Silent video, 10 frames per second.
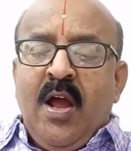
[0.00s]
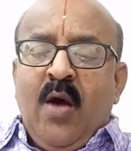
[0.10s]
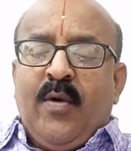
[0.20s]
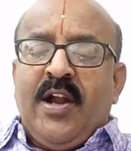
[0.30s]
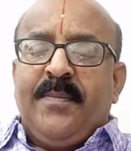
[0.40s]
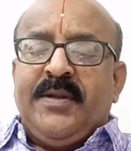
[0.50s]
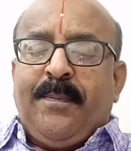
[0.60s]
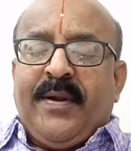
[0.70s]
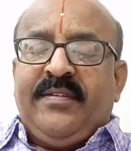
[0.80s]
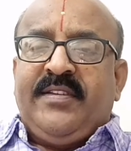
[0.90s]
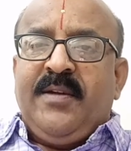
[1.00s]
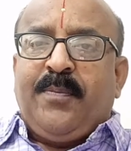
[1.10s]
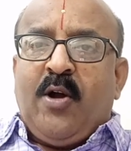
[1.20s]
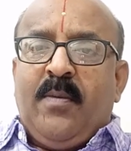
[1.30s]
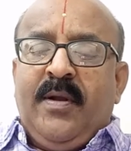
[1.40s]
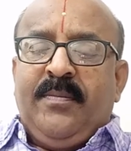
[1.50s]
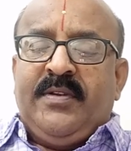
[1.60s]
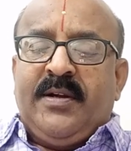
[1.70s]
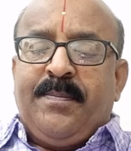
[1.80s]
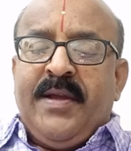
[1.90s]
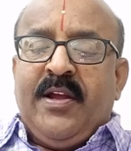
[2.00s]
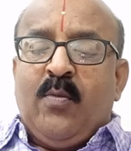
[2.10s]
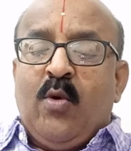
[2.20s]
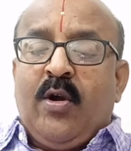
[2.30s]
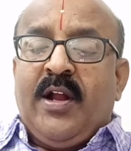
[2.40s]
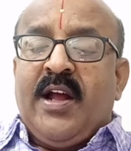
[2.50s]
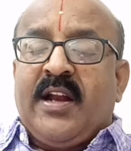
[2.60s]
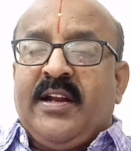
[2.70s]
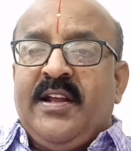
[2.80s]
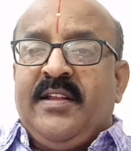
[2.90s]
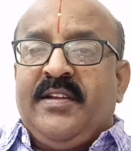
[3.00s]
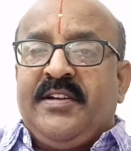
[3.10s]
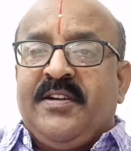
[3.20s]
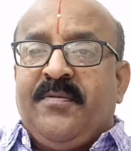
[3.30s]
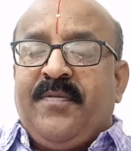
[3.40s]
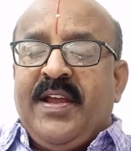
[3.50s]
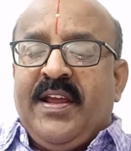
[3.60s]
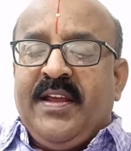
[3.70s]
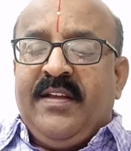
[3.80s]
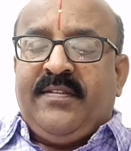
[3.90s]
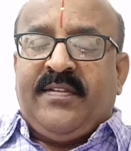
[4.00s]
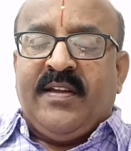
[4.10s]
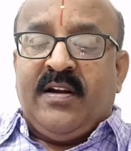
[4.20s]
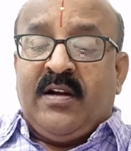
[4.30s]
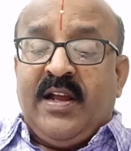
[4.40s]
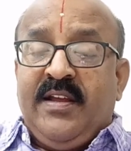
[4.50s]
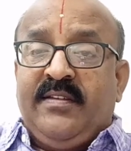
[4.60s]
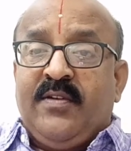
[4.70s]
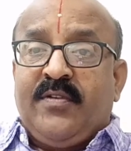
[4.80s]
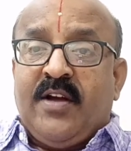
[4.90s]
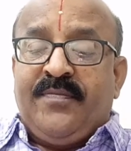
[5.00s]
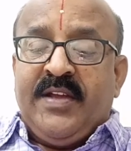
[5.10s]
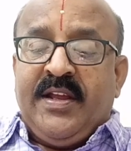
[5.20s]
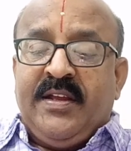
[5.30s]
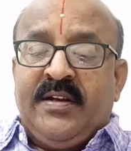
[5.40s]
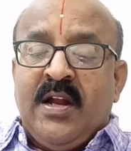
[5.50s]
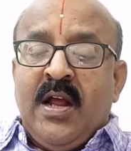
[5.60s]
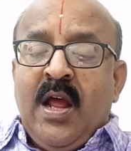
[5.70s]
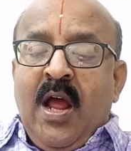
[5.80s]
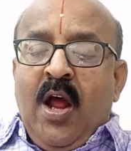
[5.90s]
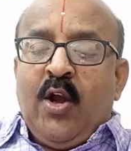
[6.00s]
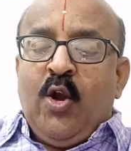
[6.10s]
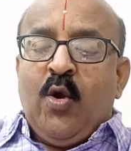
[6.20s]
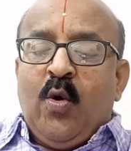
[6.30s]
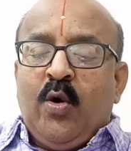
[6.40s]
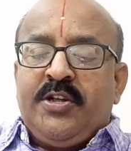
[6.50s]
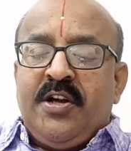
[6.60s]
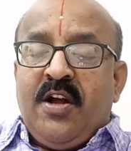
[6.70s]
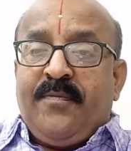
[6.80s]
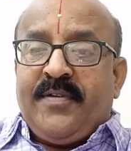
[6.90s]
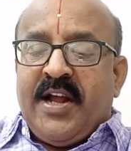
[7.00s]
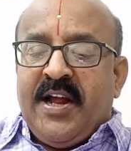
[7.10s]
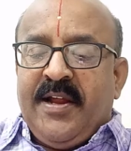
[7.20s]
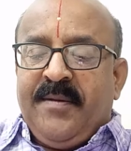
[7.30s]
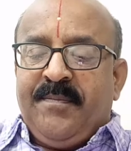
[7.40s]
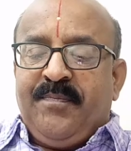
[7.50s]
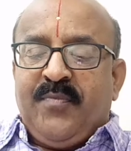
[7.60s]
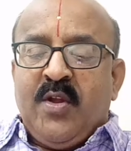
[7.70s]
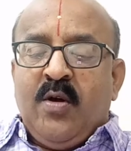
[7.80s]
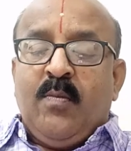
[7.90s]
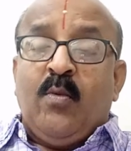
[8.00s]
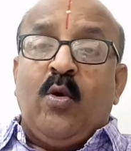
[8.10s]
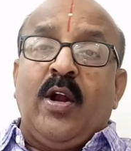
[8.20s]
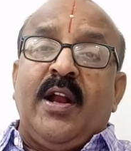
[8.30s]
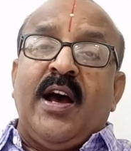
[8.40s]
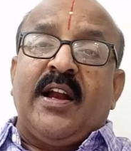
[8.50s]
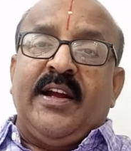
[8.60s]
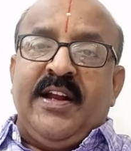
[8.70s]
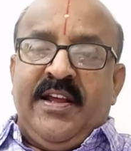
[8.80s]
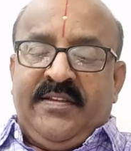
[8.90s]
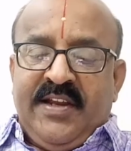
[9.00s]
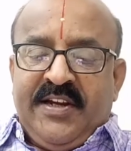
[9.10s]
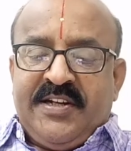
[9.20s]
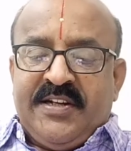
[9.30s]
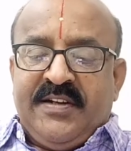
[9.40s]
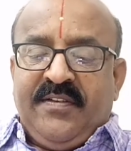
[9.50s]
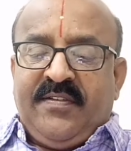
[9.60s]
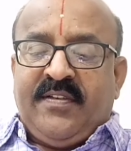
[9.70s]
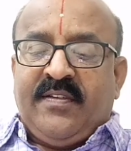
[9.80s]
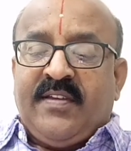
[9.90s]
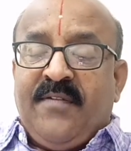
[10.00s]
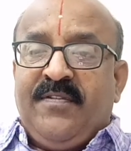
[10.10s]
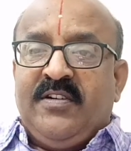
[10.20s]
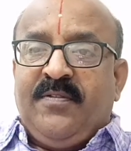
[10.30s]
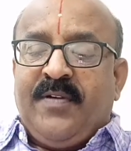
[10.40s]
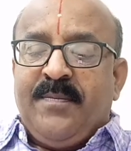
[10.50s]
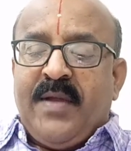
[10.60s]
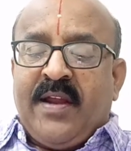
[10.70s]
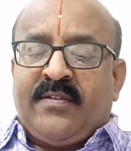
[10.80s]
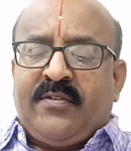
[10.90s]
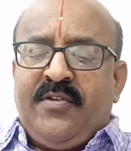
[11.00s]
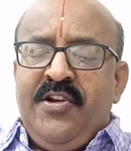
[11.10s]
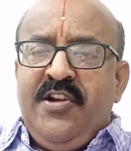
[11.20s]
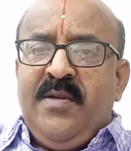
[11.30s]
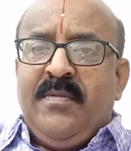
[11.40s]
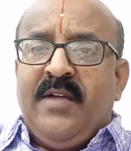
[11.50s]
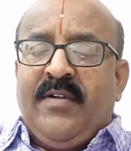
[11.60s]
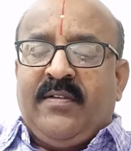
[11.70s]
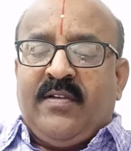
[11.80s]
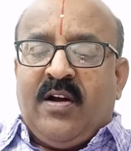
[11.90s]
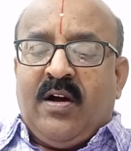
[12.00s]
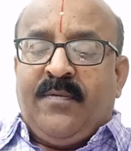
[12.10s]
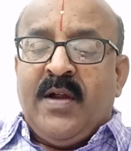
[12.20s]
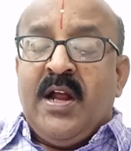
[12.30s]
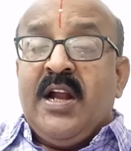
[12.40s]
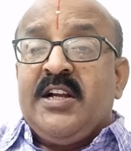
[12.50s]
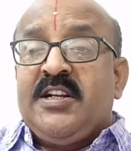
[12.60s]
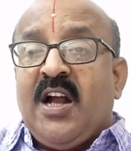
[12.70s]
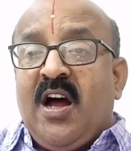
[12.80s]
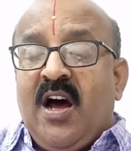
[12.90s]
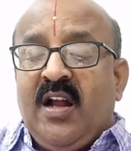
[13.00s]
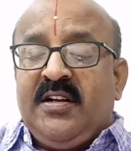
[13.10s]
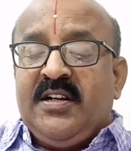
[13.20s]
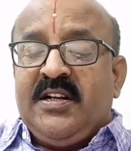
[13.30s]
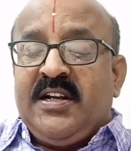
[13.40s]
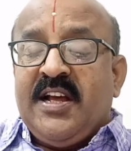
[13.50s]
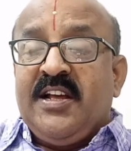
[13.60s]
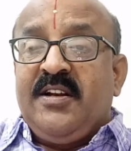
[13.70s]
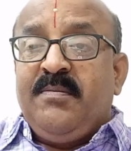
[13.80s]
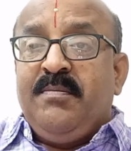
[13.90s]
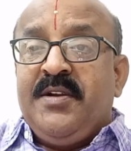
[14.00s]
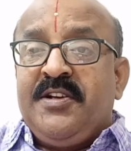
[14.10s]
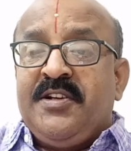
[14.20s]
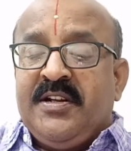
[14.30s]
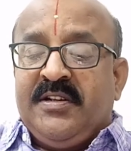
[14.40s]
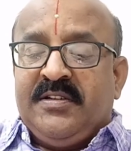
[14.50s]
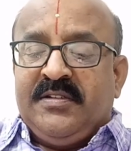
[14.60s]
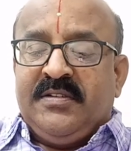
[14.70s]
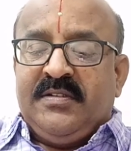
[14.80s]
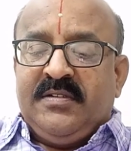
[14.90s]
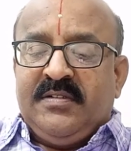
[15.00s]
One of the pressing problems that modern organizations face arise out of their notion of time. Modern organizations suffer from extreme levels of short-termism.